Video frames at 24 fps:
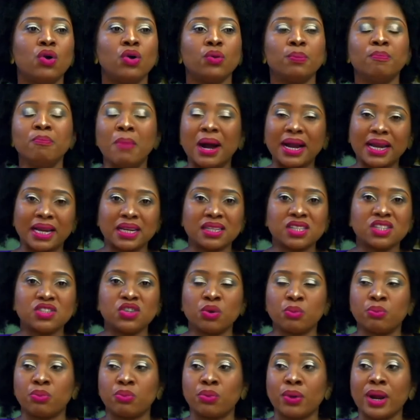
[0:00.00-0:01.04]
marketing
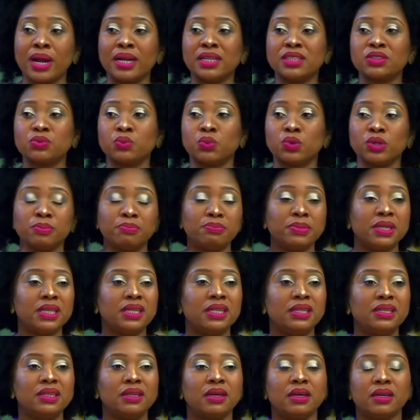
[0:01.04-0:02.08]
your brand would
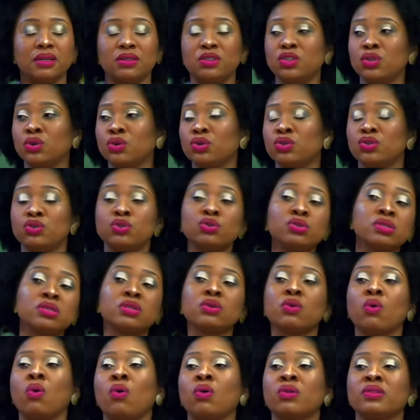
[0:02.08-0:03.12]
mean using
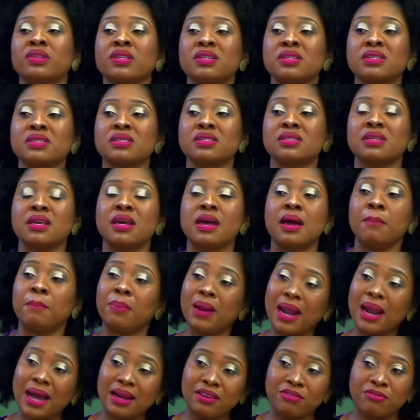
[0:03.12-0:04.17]
all these
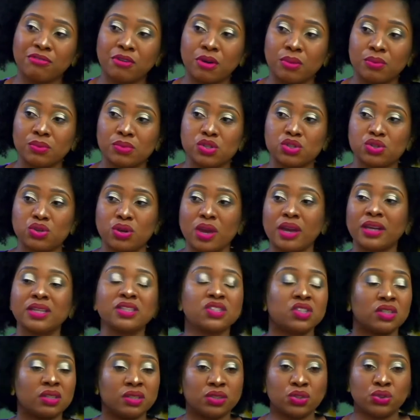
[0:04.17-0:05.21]
platforms to
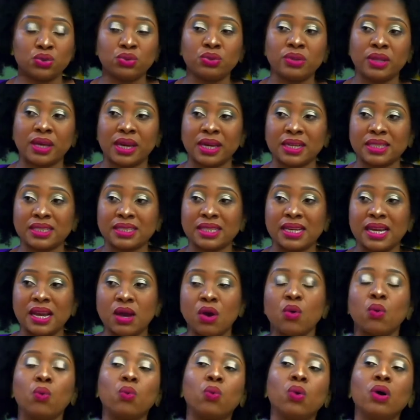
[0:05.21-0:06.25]
actually do that
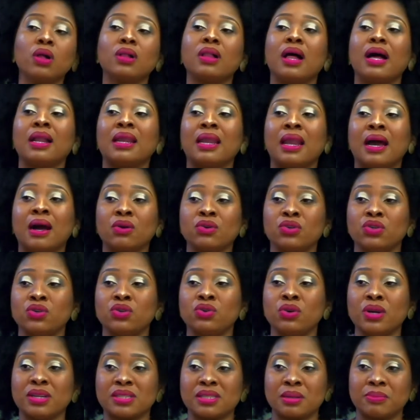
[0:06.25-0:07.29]
will allow you
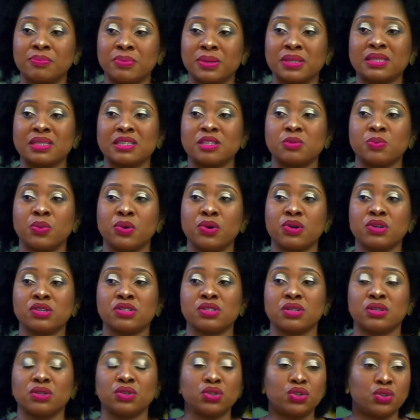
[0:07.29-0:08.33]
as a business
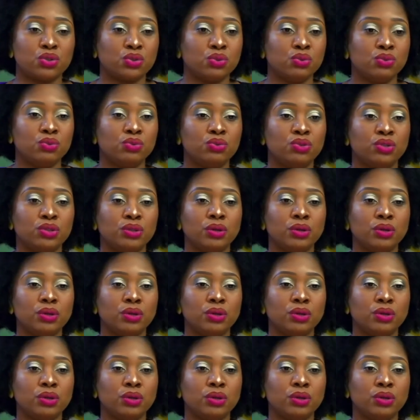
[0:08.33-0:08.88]
person to